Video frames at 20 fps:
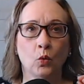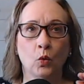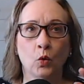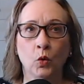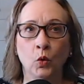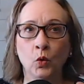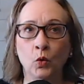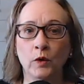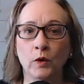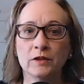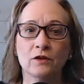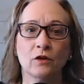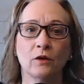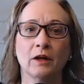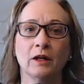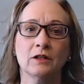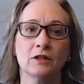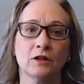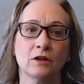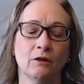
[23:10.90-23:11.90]
who was
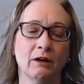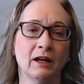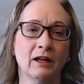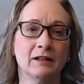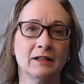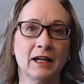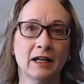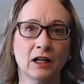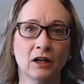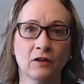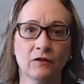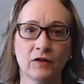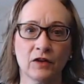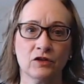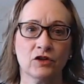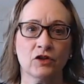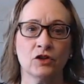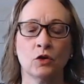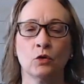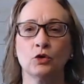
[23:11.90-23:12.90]
going to go ahead and take care of the
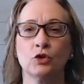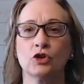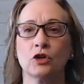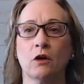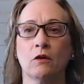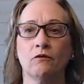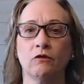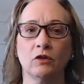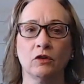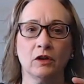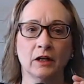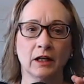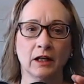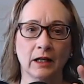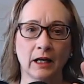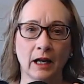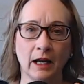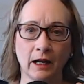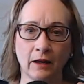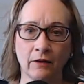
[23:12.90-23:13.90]
snow shoveling
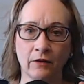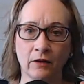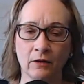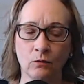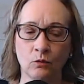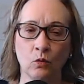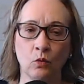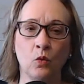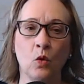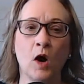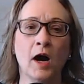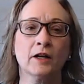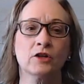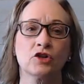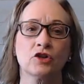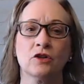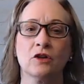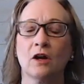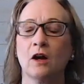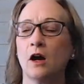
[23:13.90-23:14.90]
and
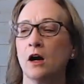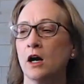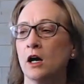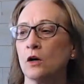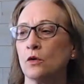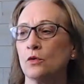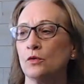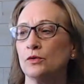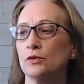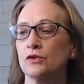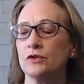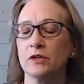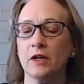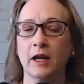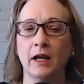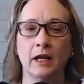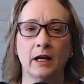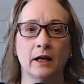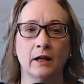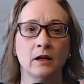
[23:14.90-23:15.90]
watch the house.
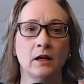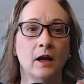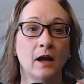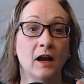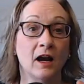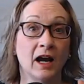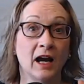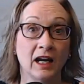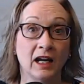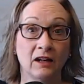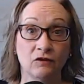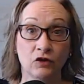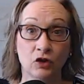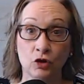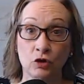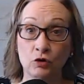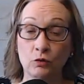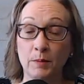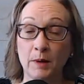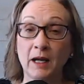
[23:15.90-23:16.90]
And I have
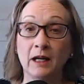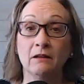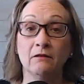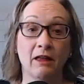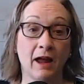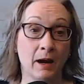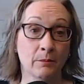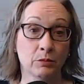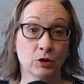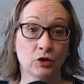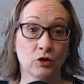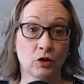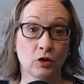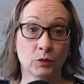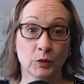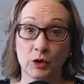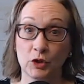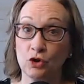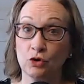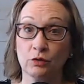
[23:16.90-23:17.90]
two big Labrador
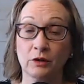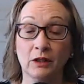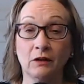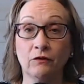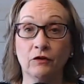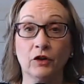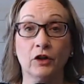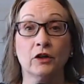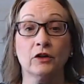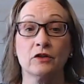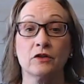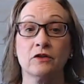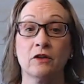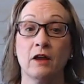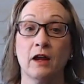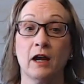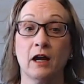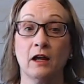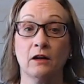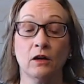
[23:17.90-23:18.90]
retrievers
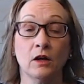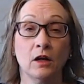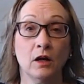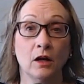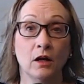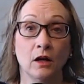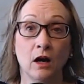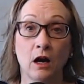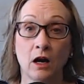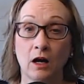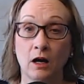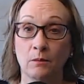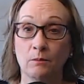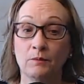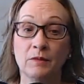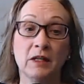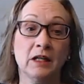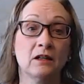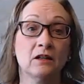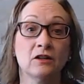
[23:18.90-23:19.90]
that
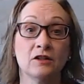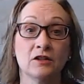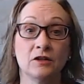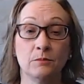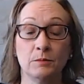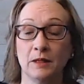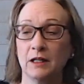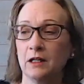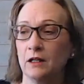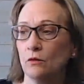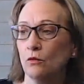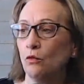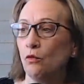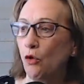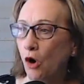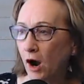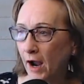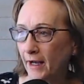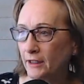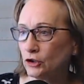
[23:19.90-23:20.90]
needed to be
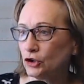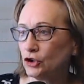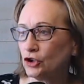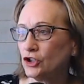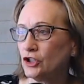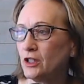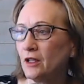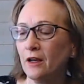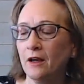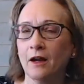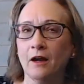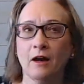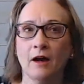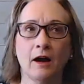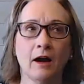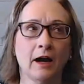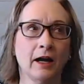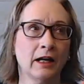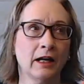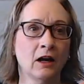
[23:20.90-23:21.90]
watched.
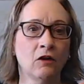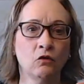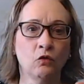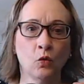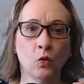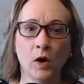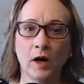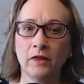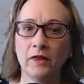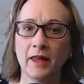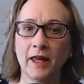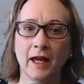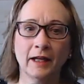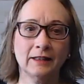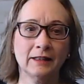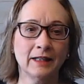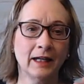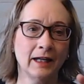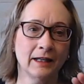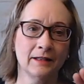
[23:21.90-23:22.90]
I have one that
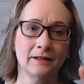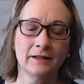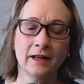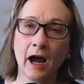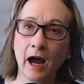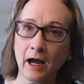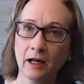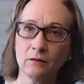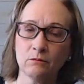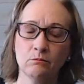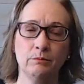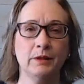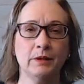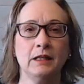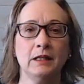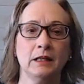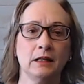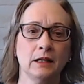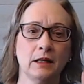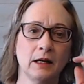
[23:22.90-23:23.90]
cannot
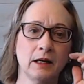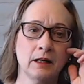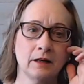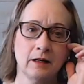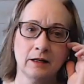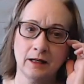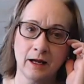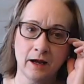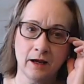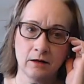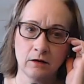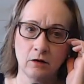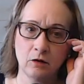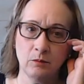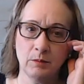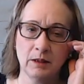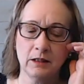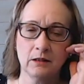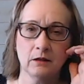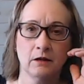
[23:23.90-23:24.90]
be in a kennel
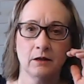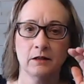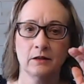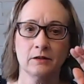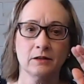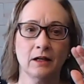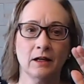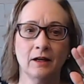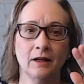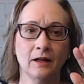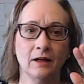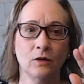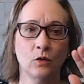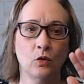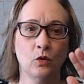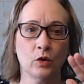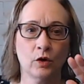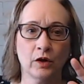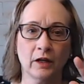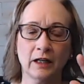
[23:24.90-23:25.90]
because,
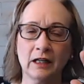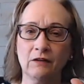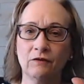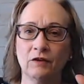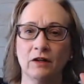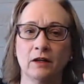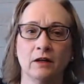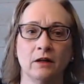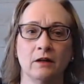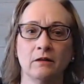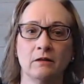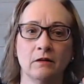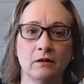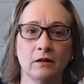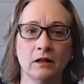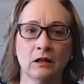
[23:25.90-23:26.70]
or even in,